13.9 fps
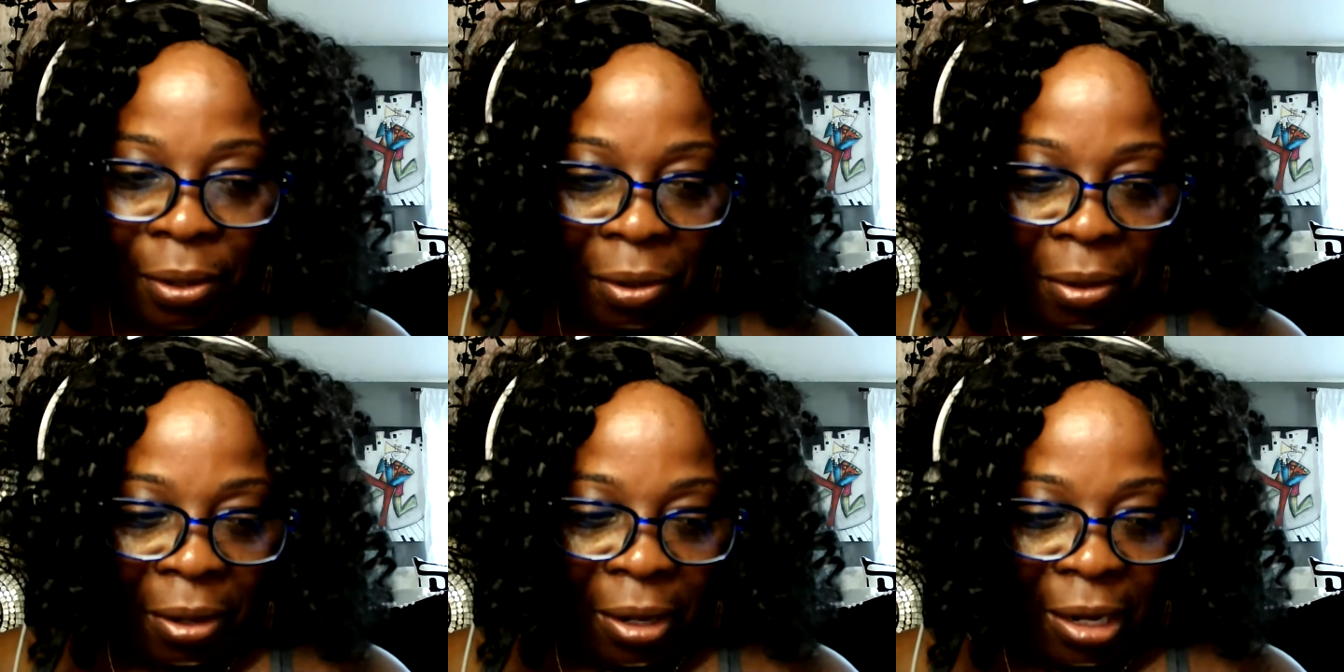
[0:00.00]

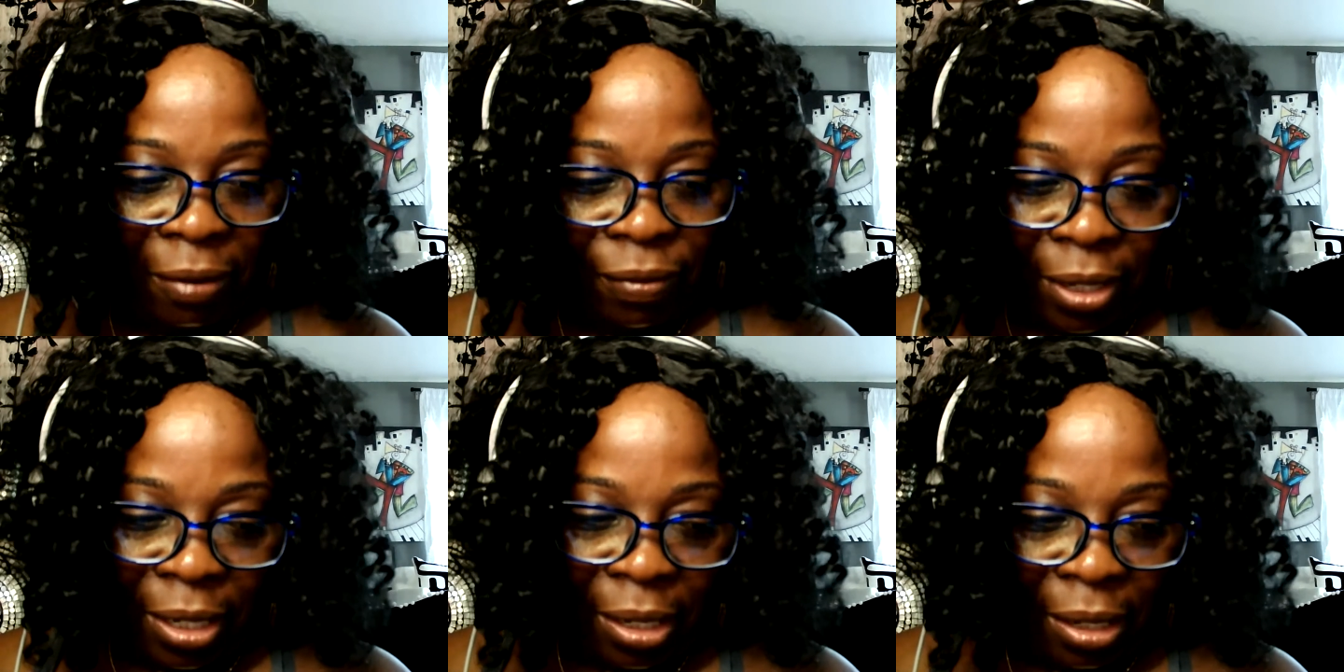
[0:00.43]
or
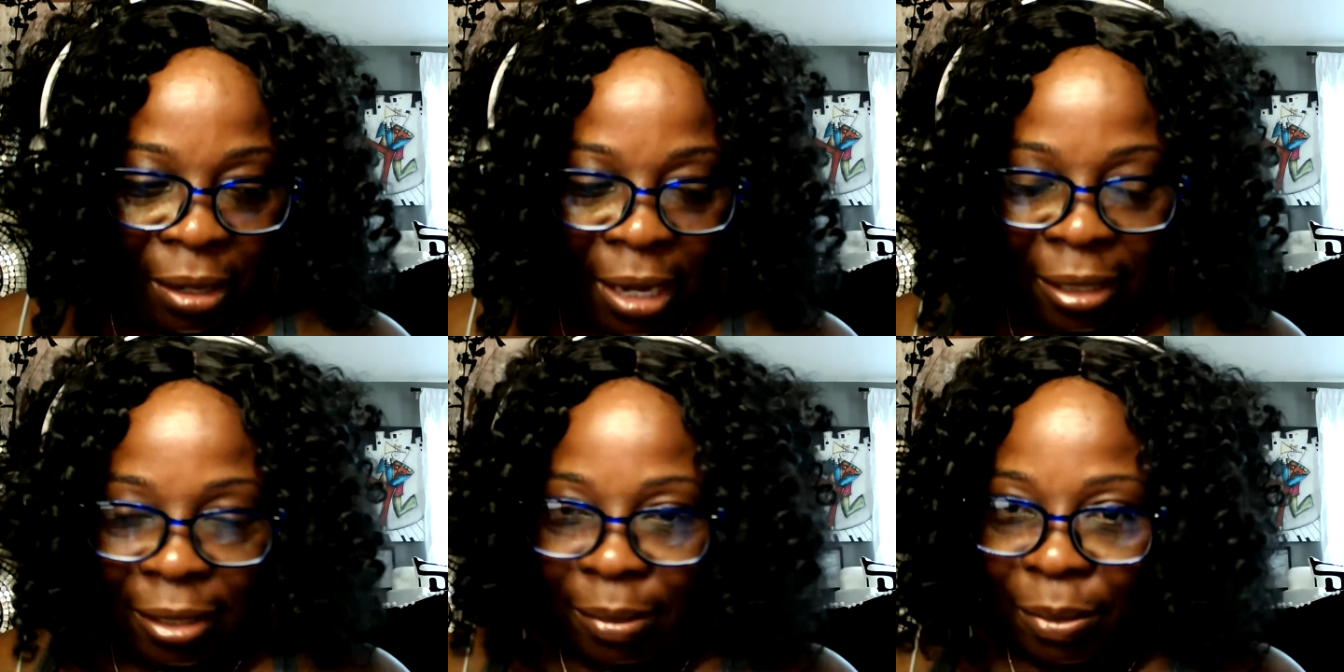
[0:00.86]
even a
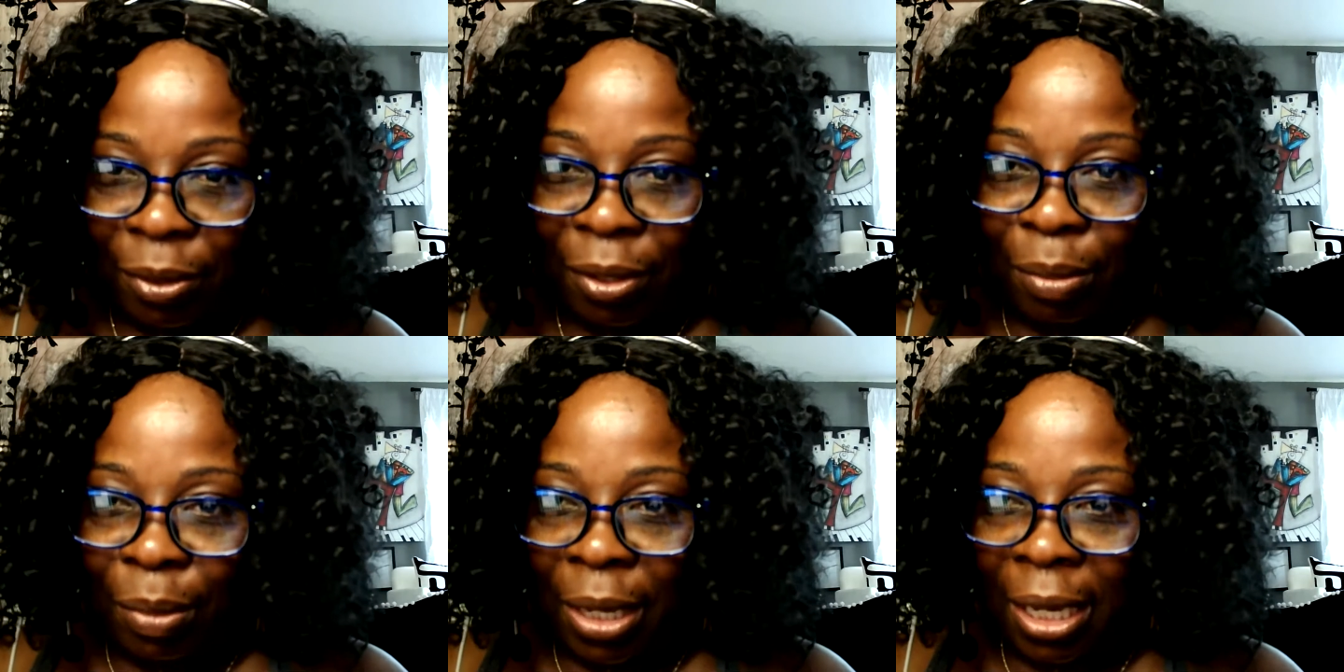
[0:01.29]
handsome
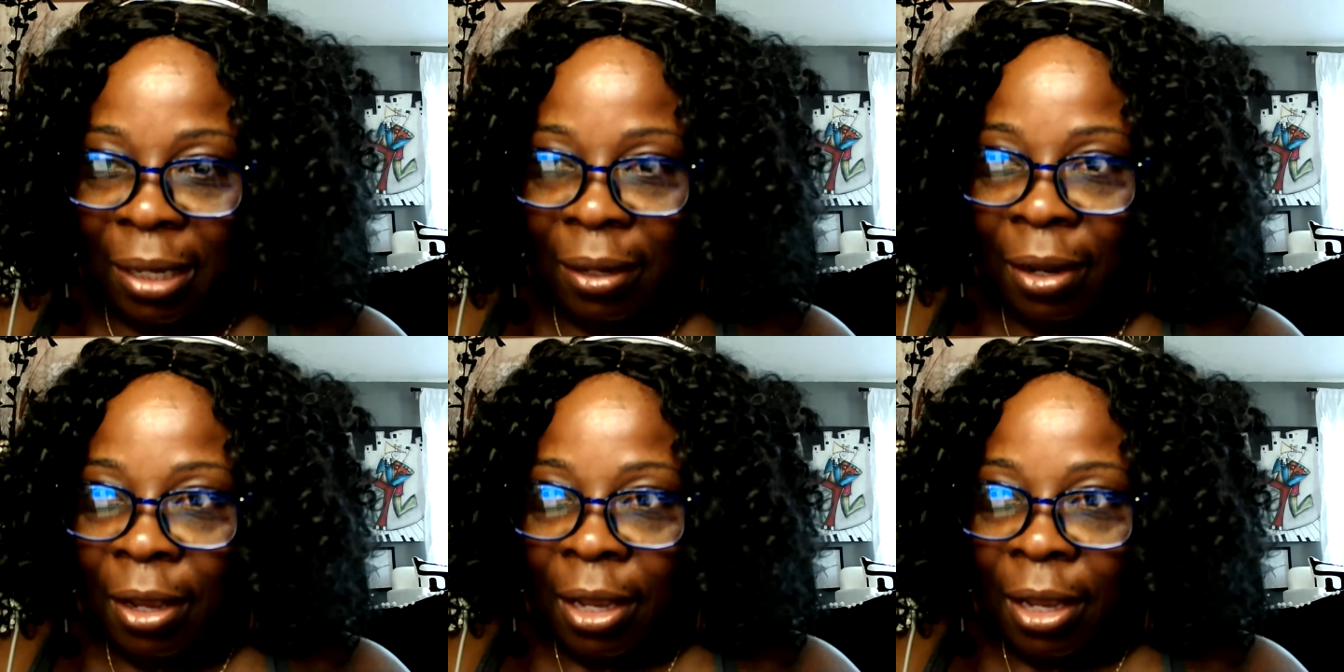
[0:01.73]
looking man,